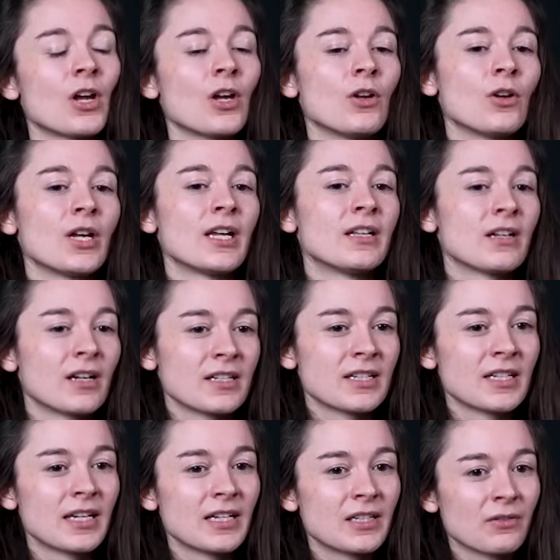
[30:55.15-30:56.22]
in
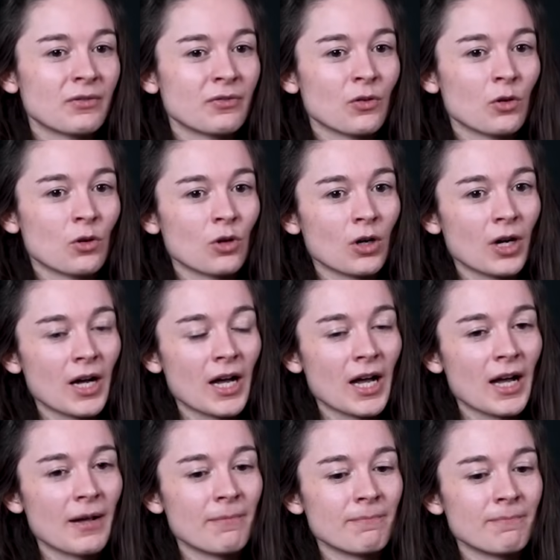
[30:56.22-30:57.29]
1984,
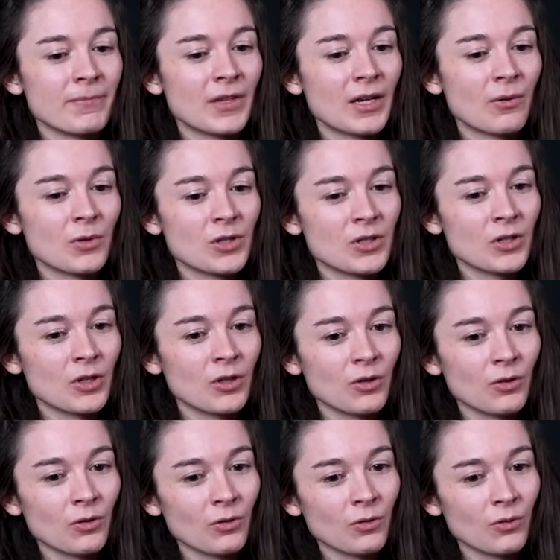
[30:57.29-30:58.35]
there were
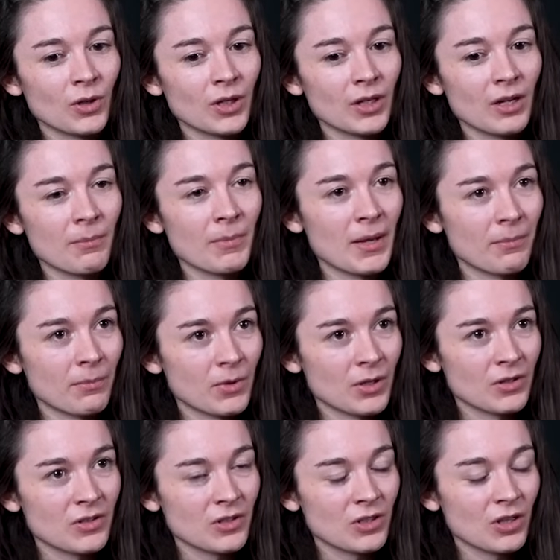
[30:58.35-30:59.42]
two
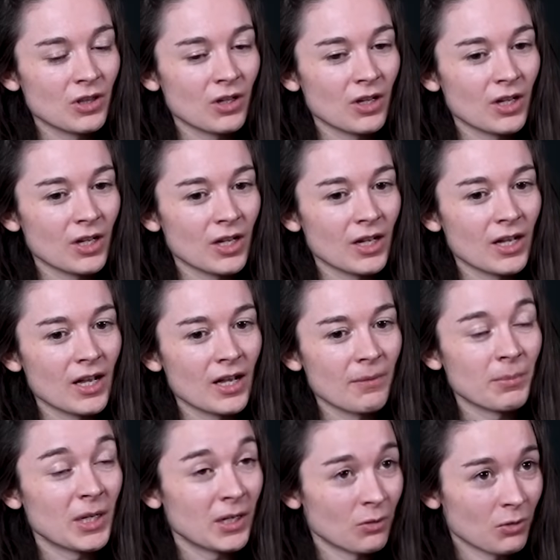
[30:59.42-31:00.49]
amendments to the
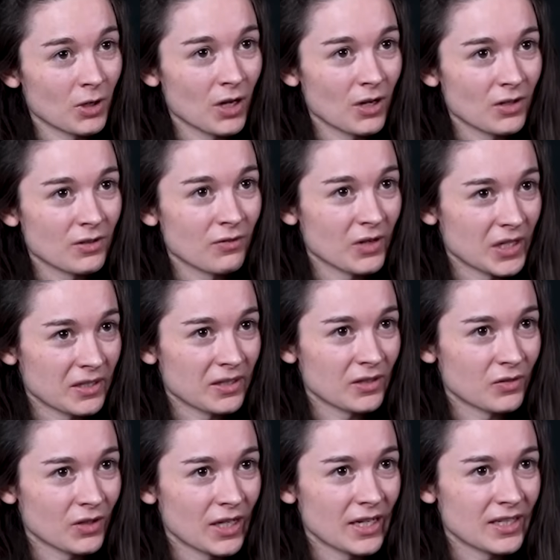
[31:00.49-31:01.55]
Penal Code,
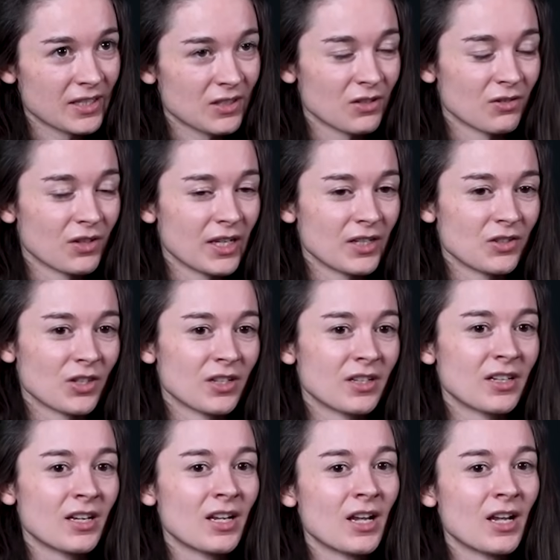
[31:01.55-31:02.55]
offences relating to religion,